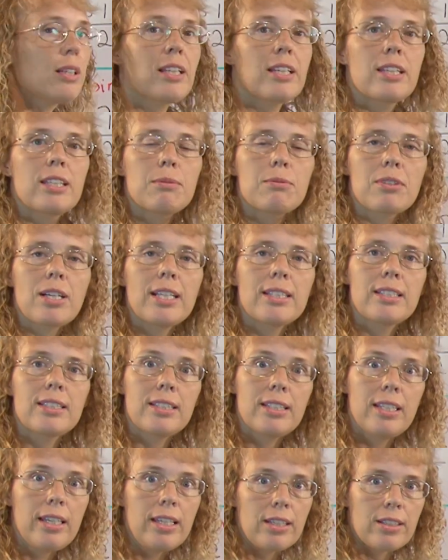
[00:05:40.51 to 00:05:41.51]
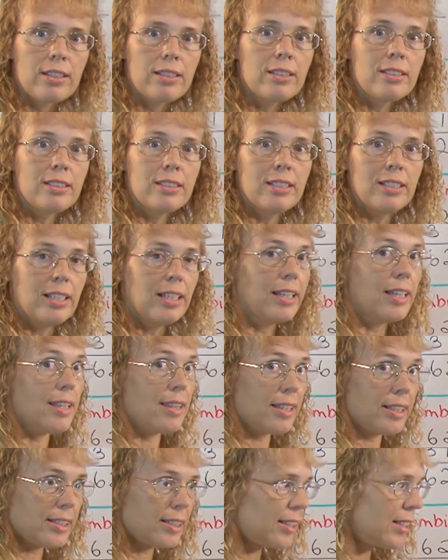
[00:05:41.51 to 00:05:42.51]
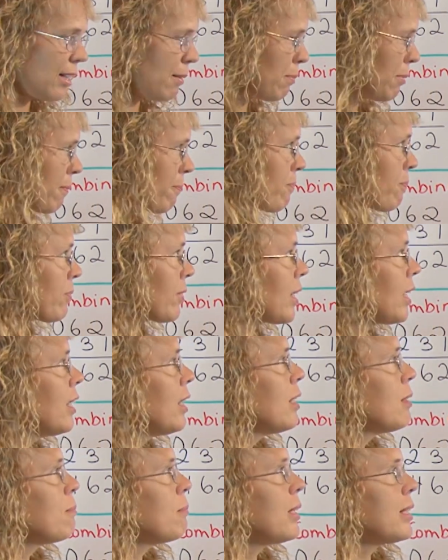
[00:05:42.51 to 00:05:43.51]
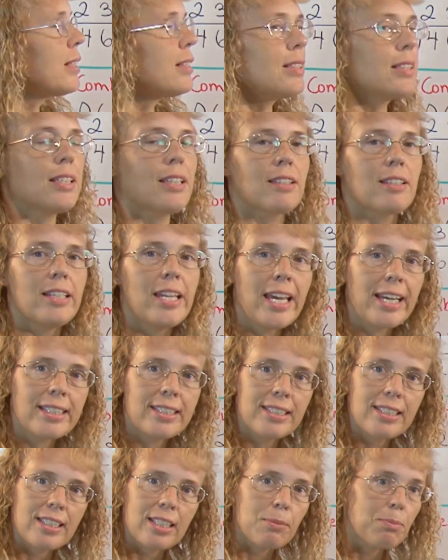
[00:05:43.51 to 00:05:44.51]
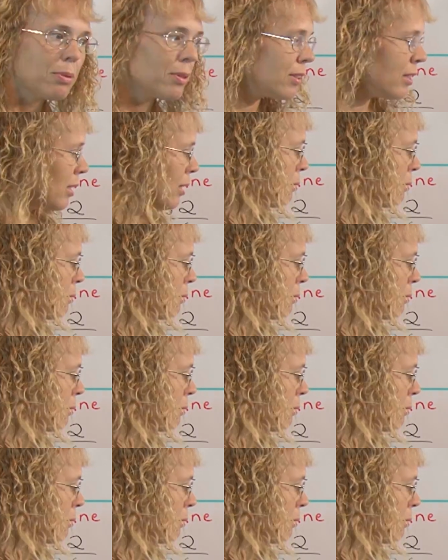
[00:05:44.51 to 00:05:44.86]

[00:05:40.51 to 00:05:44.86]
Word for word: we'll let them write it here in this step. But in the next step,